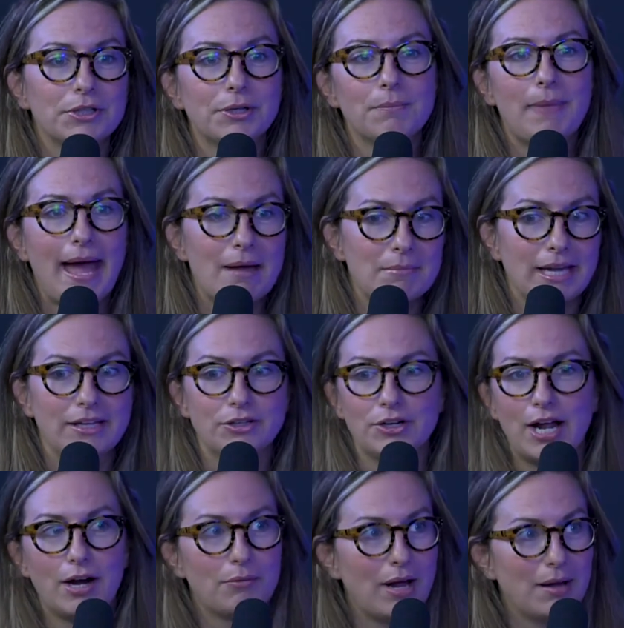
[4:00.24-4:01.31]
you're Batman, you're
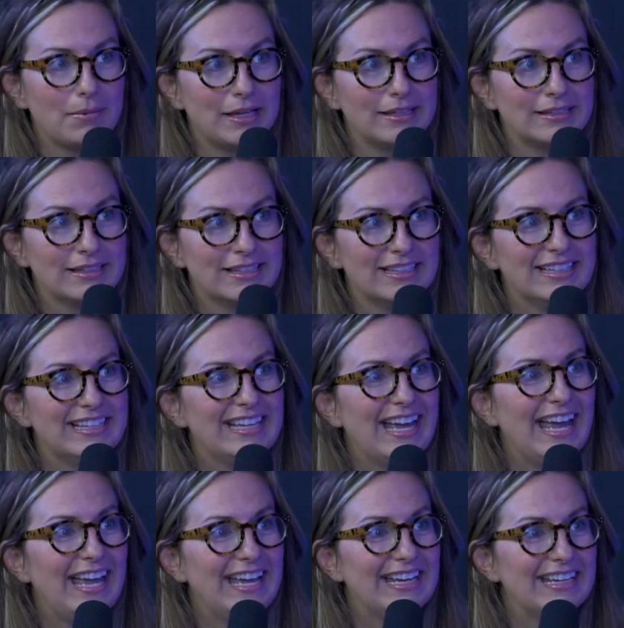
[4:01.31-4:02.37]
not Robin.
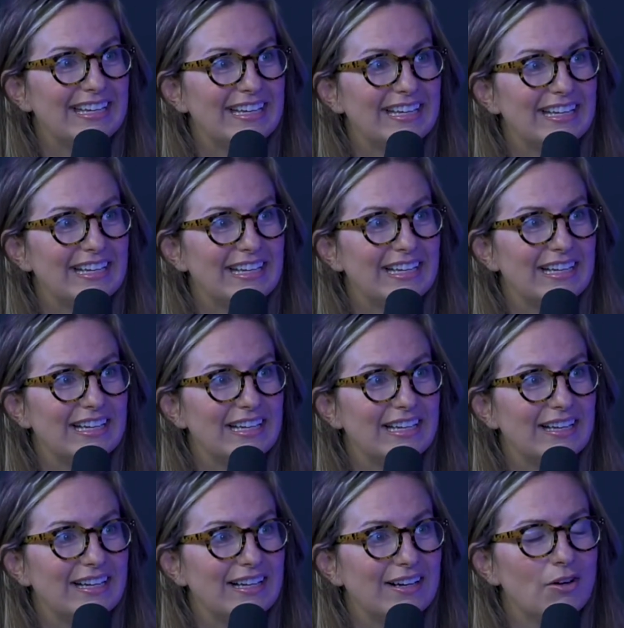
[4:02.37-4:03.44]
And
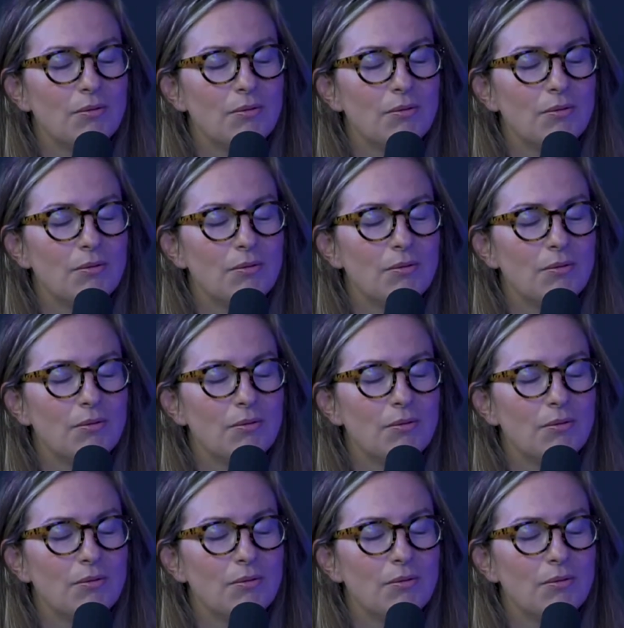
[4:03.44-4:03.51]
flip that